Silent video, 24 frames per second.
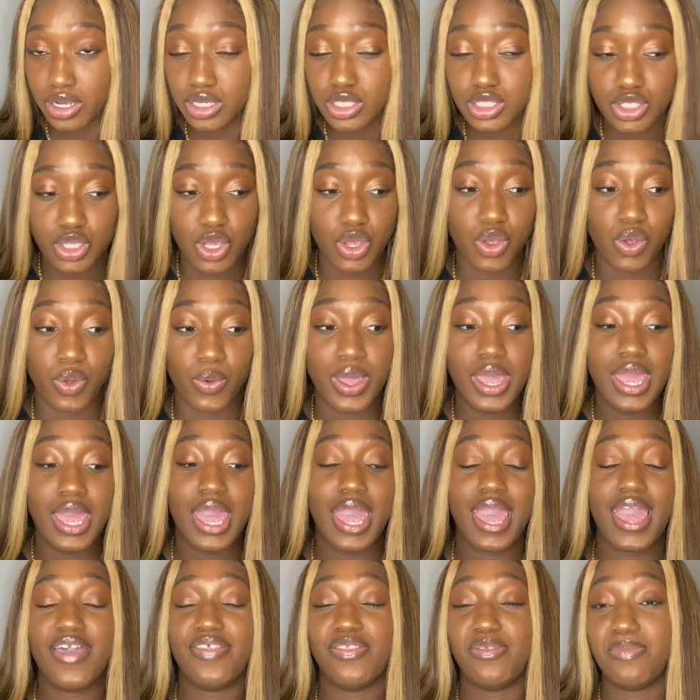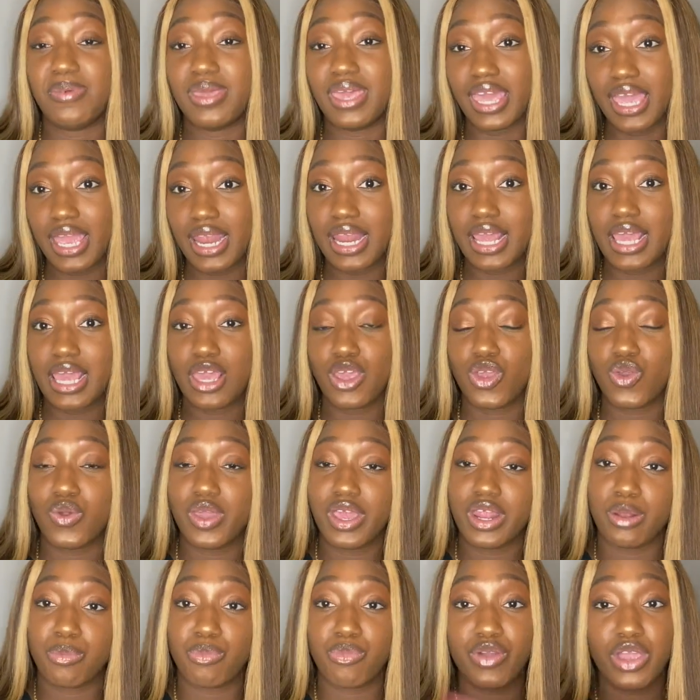So in the beginning, you get
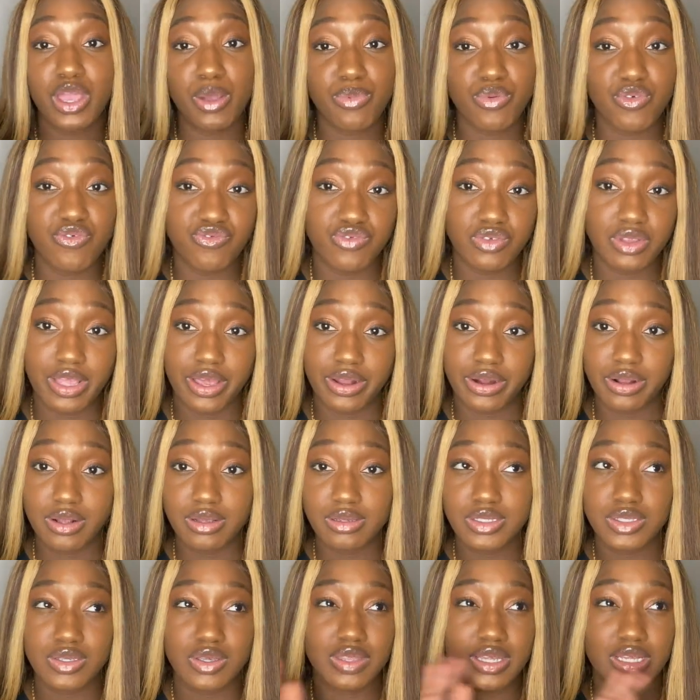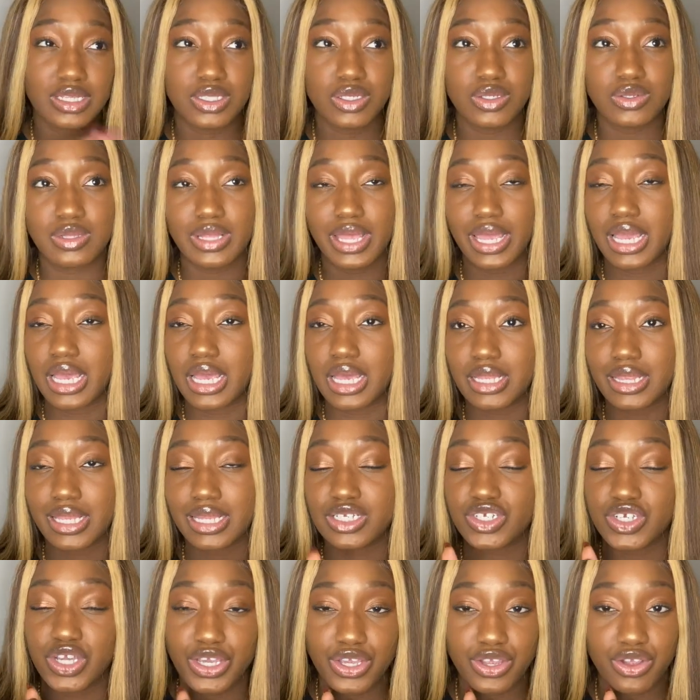a pre-approval letter. So they do they
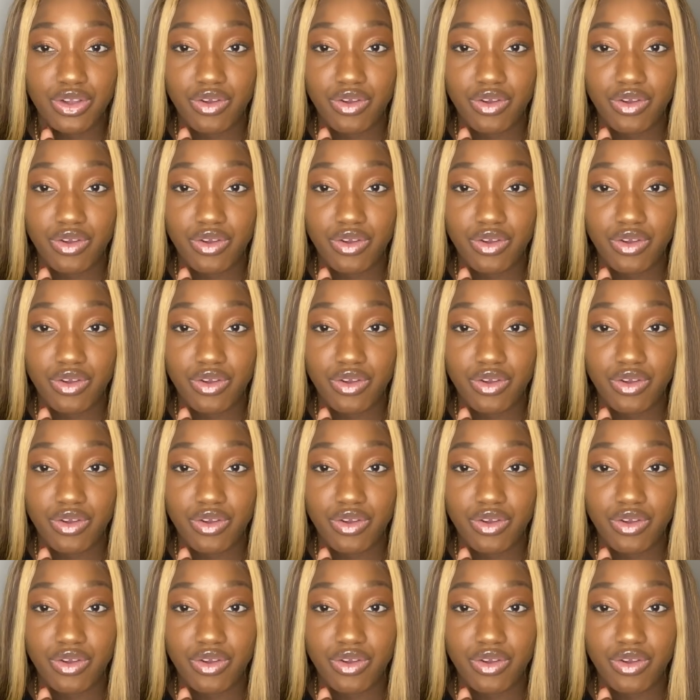check your